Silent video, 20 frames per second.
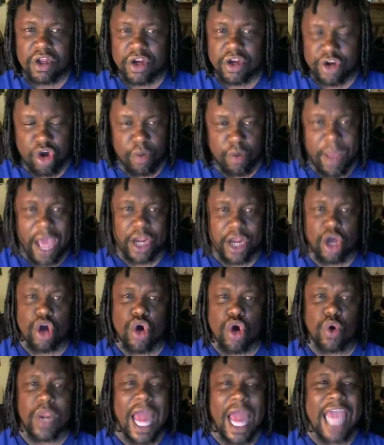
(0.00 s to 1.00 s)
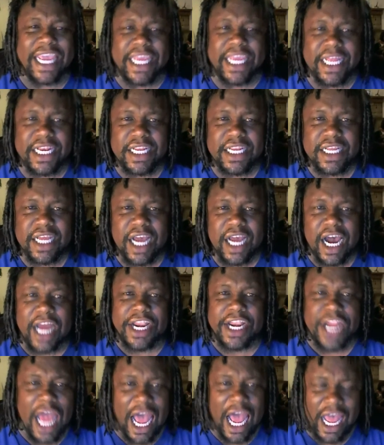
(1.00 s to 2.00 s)
No matter who like it or
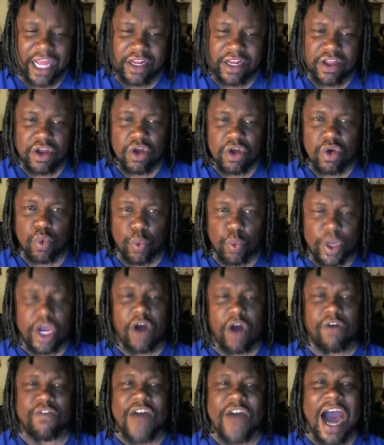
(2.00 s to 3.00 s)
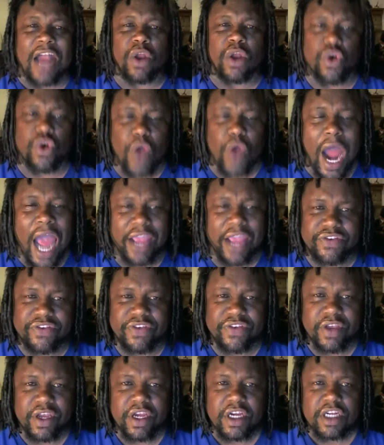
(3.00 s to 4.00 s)
not, we're going to follow
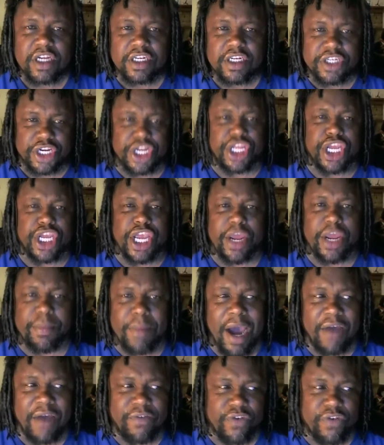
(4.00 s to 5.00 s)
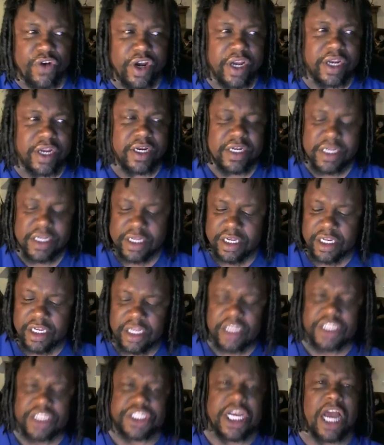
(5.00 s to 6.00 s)
Christ to the end, my friend.
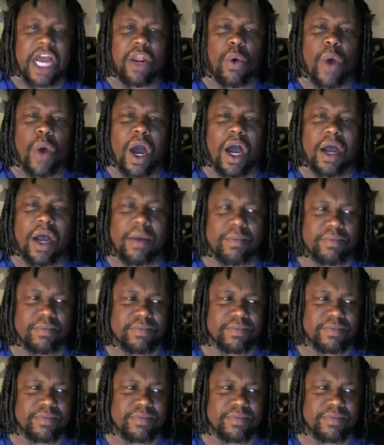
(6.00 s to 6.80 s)
Shalom.